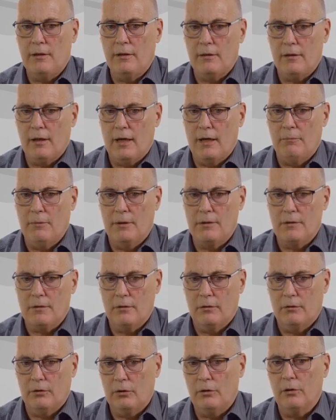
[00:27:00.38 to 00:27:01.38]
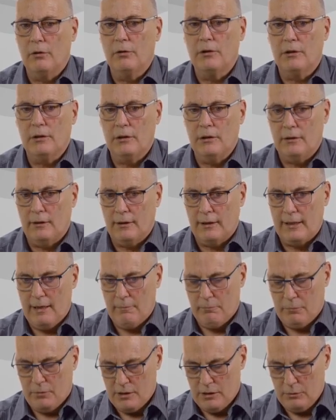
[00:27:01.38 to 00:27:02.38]
timer, so you don't see the
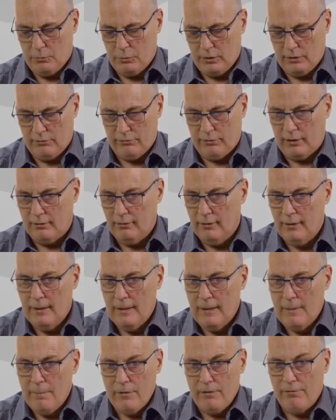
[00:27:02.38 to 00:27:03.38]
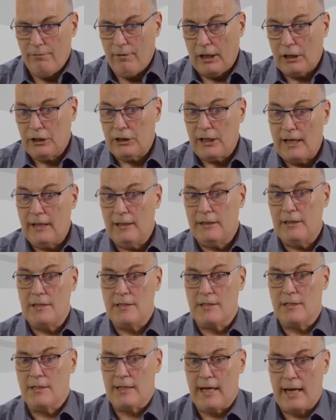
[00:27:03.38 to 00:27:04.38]
gap on CPREC 5. The functionality
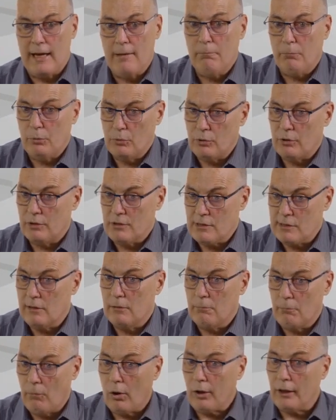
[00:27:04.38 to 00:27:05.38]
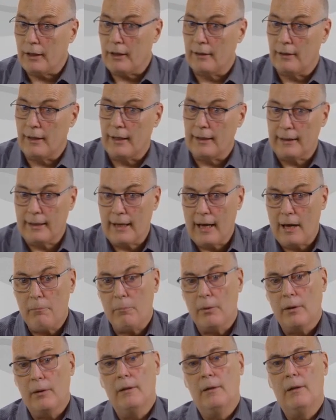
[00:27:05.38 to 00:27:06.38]
is the same, because you are still blocking in that
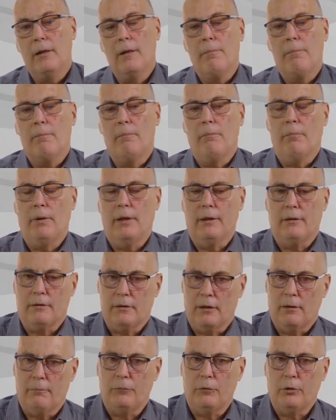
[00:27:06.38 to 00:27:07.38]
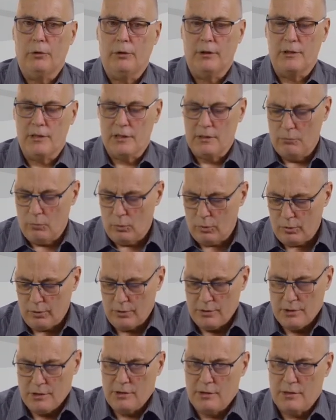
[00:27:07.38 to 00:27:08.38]
gap, but you get some more
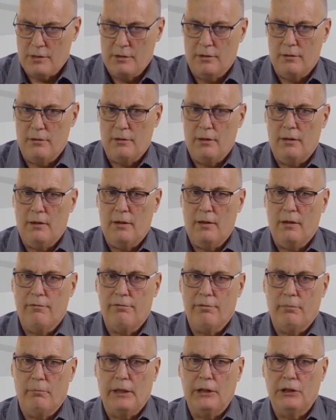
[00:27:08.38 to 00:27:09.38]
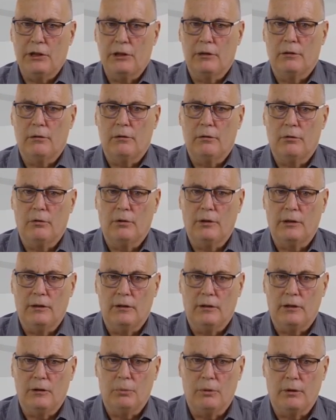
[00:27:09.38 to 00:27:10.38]
consistent information you see in
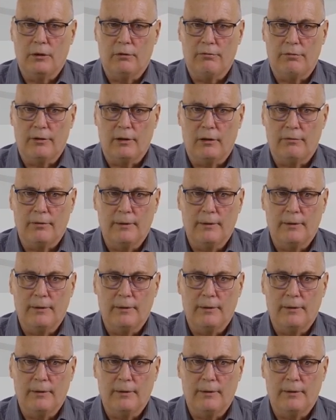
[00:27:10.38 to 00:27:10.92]
CPREC 5.